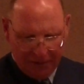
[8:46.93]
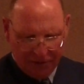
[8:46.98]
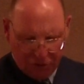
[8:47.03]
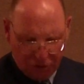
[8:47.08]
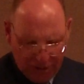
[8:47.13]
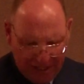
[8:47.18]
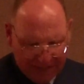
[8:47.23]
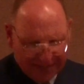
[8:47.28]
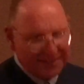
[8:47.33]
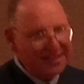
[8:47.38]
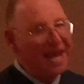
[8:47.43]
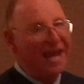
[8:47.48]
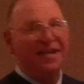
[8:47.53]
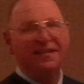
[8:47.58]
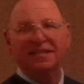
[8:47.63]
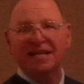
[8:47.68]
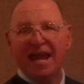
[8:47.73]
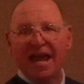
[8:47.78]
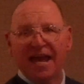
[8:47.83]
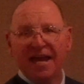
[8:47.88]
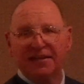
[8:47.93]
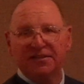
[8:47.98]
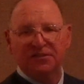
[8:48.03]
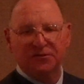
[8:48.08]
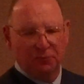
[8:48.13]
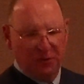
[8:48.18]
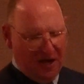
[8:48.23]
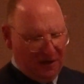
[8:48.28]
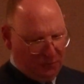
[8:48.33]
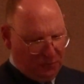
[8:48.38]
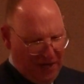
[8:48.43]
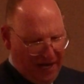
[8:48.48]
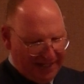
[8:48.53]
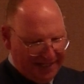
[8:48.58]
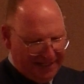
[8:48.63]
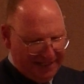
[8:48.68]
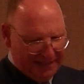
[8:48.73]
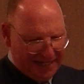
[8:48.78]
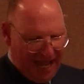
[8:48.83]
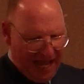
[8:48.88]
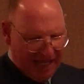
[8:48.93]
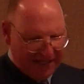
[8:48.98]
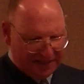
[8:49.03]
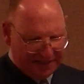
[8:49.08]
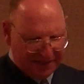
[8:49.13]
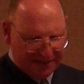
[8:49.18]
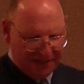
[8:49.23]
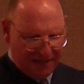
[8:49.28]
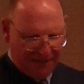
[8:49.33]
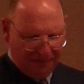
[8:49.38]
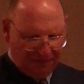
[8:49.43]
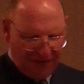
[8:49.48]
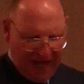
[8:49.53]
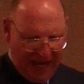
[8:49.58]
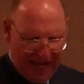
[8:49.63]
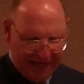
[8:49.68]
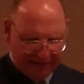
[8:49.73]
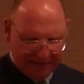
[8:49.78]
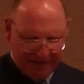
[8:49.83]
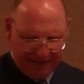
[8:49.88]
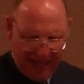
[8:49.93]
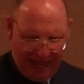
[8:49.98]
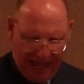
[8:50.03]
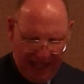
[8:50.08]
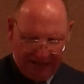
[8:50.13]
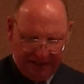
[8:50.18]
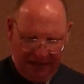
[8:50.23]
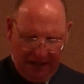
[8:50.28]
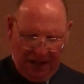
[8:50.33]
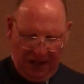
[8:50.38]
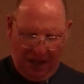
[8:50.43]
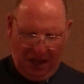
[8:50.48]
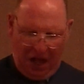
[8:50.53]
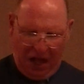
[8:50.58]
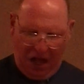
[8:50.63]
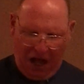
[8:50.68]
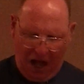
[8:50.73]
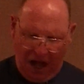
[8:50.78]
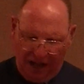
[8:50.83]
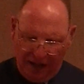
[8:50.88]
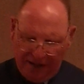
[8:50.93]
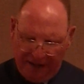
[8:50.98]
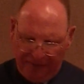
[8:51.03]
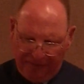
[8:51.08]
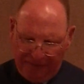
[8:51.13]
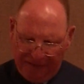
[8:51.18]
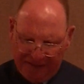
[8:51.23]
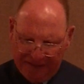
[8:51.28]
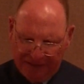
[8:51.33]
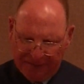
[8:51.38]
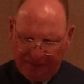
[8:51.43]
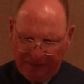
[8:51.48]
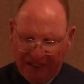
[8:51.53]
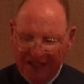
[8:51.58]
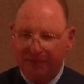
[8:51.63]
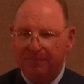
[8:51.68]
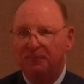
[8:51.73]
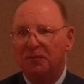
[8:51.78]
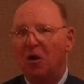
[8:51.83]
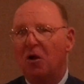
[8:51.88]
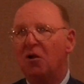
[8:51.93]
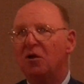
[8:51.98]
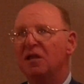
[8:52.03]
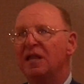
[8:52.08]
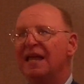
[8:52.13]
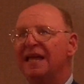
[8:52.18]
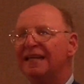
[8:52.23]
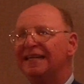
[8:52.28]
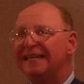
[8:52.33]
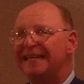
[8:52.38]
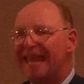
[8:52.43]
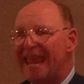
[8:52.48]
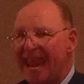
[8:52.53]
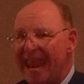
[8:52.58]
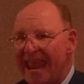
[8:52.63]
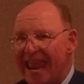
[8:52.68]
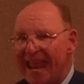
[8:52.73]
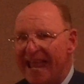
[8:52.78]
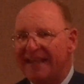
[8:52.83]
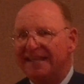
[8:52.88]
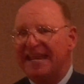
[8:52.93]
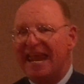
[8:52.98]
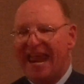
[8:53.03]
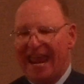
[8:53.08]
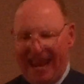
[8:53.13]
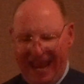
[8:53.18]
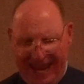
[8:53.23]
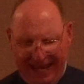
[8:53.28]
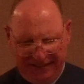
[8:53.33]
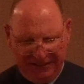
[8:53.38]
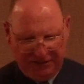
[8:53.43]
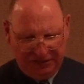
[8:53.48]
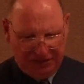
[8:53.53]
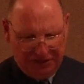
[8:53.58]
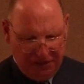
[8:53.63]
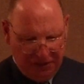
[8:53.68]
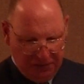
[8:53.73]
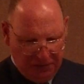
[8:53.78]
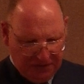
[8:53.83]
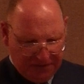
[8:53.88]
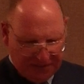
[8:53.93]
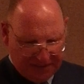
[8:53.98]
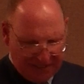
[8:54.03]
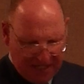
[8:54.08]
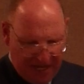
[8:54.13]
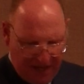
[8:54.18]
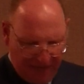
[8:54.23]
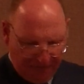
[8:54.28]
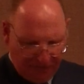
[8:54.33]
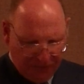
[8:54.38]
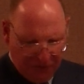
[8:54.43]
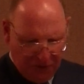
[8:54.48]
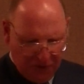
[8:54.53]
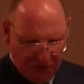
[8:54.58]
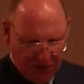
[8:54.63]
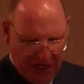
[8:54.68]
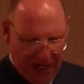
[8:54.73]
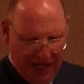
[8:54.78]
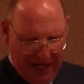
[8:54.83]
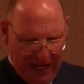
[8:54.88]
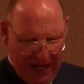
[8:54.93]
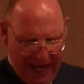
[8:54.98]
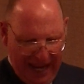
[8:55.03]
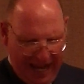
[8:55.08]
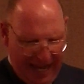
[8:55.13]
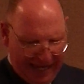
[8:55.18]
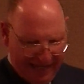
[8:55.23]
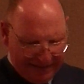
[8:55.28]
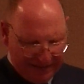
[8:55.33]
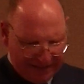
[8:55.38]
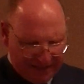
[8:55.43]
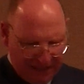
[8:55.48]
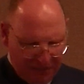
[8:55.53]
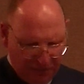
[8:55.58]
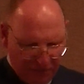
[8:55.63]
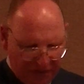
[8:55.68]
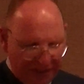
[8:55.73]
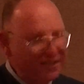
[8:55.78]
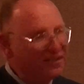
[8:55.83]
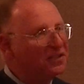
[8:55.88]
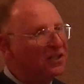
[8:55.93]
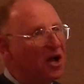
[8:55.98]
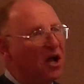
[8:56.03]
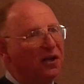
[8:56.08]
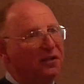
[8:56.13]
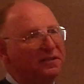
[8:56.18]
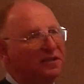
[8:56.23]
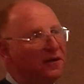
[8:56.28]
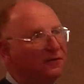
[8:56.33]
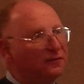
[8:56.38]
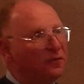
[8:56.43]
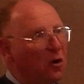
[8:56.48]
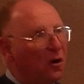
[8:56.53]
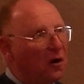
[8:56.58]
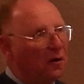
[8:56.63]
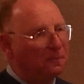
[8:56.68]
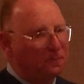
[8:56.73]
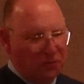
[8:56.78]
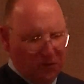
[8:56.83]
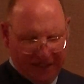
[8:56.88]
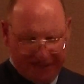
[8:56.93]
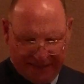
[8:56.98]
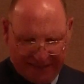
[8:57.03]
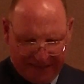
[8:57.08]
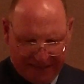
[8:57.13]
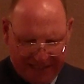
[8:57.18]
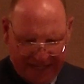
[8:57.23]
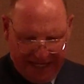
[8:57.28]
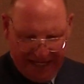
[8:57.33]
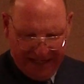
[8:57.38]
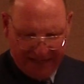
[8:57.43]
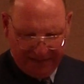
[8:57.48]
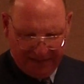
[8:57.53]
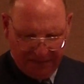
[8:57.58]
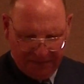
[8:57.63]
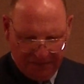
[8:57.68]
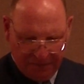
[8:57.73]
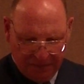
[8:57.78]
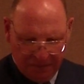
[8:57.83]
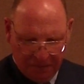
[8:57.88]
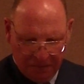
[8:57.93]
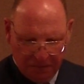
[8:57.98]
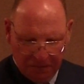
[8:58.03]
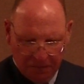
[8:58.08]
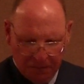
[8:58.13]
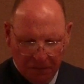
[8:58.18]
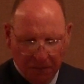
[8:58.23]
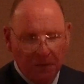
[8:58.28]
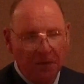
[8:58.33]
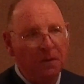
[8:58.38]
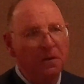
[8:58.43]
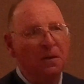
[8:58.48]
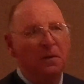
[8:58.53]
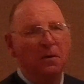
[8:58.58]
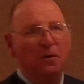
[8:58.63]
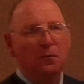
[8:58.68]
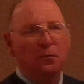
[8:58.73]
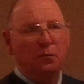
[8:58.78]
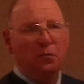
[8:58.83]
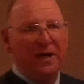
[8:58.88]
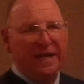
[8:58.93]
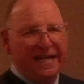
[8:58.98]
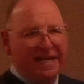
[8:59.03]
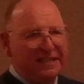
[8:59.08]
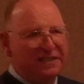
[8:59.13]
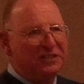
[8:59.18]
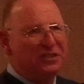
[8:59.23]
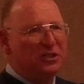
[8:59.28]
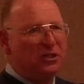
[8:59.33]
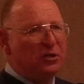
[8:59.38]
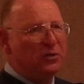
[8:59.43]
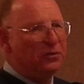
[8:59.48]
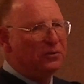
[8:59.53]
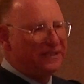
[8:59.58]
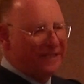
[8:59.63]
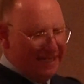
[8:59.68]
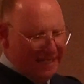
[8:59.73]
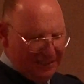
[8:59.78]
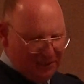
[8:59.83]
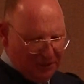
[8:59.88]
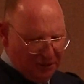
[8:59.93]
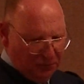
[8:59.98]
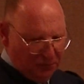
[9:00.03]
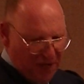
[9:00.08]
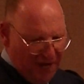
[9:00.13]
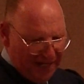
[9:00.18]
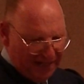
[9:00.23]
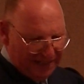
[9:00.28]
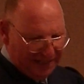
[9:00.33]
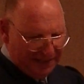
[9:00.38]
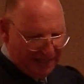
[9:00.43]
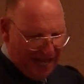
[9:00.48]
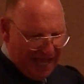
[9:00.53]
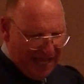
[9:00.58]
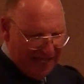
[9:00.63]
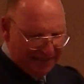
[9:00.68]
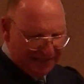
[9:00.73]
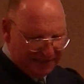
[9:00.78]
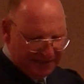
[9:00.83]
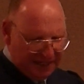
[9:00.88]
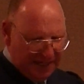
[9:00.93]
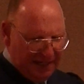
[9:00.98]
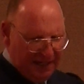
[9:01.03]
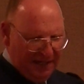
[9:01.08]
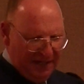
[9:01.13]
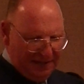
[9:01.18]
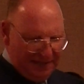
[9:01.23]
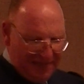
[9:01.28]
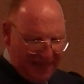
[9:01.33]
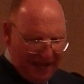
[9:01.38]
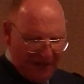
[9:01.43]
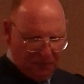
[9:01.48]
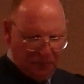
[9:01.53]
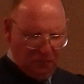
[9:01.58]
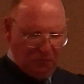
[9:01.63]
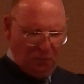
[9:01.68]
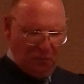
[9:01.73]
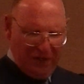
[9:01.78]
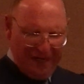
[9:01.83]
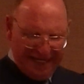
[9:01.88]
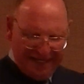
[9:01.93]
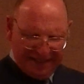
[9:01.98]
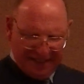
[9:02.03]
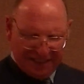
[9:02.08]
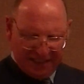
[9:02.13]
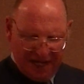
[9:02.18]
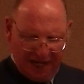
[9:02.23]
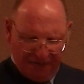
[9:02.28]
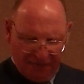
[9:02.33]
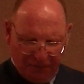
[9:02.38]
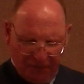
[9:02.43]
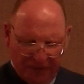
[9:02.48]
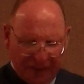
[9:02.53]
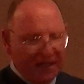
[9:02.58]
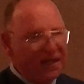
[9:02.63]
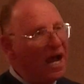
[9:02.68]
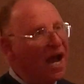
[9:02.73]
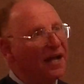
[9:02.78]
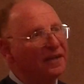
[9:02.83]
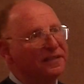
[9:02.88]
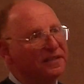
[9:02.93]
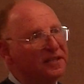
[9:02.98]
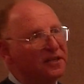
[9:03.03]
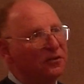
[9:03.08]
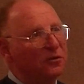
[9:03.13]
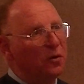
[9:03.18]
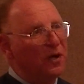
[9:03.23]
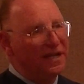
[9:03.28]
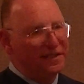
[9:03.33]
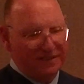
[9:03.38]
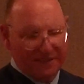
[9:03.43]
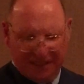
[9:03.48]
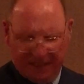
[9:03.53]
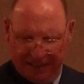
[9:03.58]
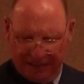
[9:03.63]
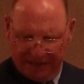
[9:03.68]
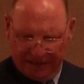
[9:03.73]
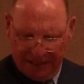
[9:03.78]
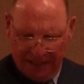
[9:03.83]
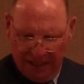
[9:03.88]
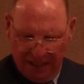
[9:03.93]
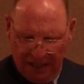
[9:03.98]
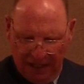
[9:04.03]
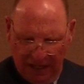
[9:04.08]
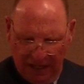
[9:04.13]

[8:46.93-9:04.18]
Just as Ezra recognized the fact that all of his people can and do suffer as a result of corporate sin, we too need to recognize that we suffer the consequences